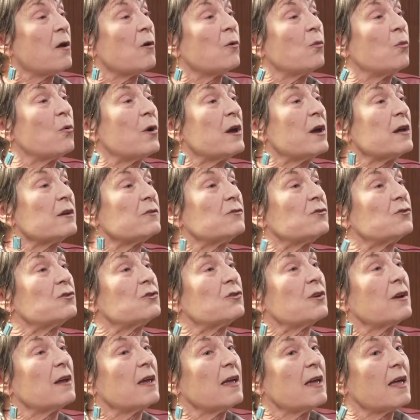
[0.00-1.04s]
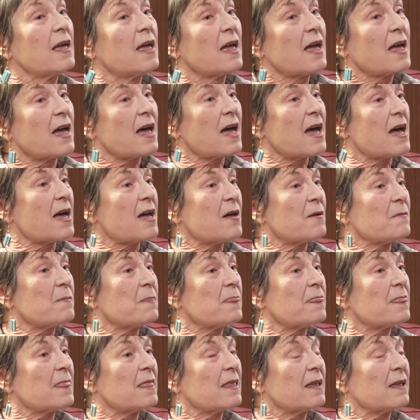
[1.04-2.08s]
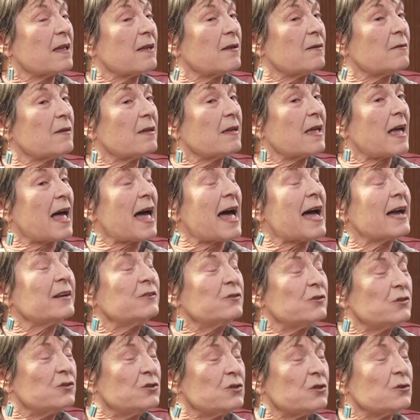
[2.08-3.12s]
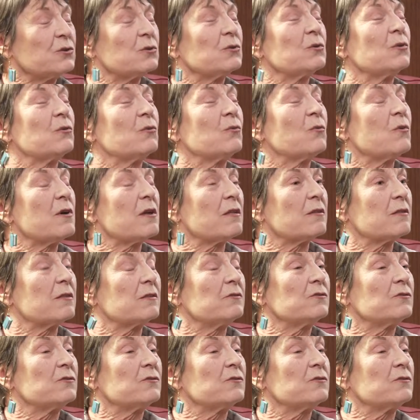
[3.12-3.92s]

which had to do with